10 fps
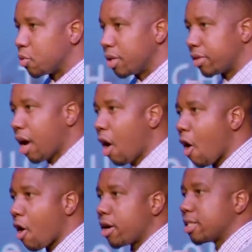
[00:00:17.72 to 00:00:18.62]
is one of the
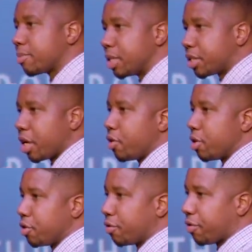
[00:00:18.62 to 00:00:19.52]
hardest
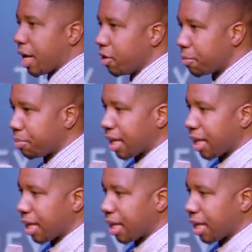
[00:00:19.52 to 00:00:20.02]
materials you'll find on the